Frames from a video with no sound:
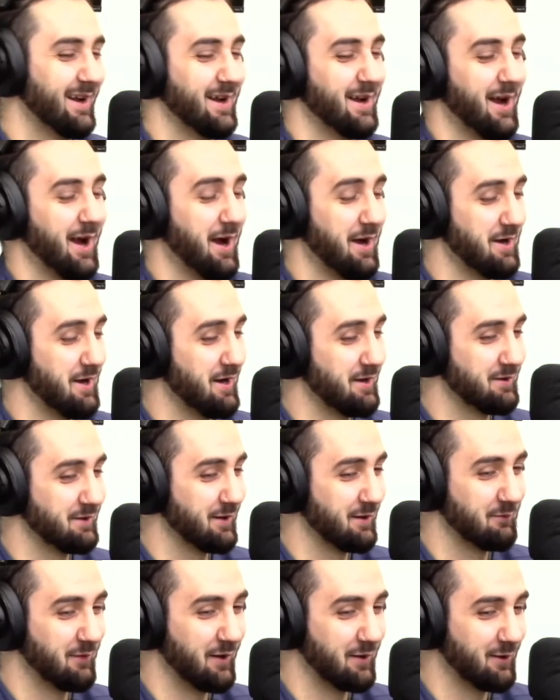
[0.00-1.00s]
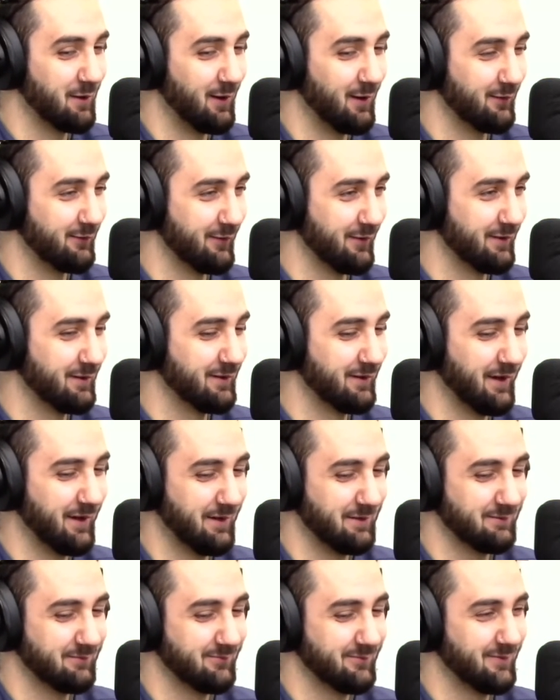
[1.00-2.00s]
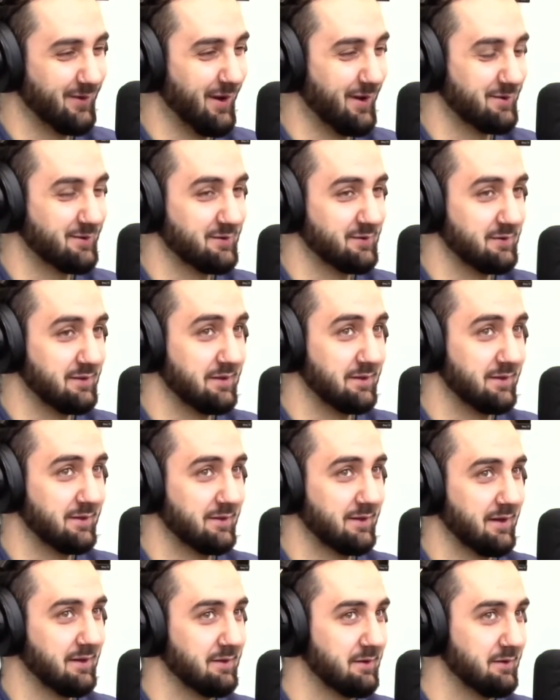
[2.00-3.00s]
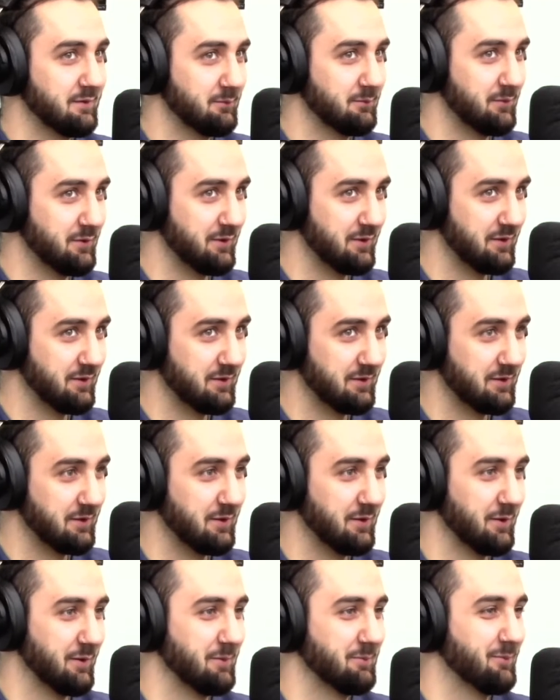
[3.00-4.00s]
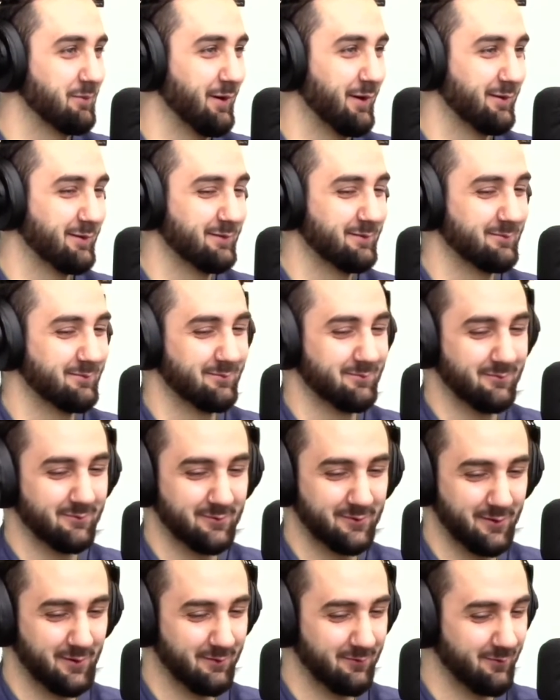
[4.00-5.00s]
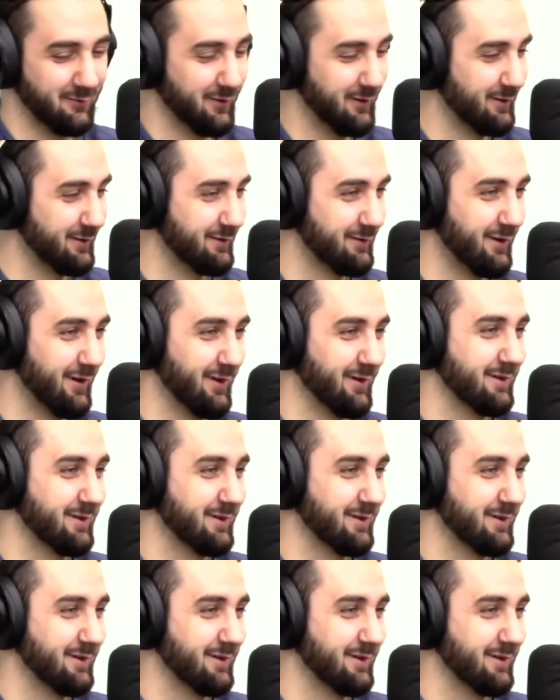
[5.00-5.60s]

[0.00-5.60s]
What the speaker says: I had to get my coffee. I just needed it. I need to be here, present, sharp, ready to talk.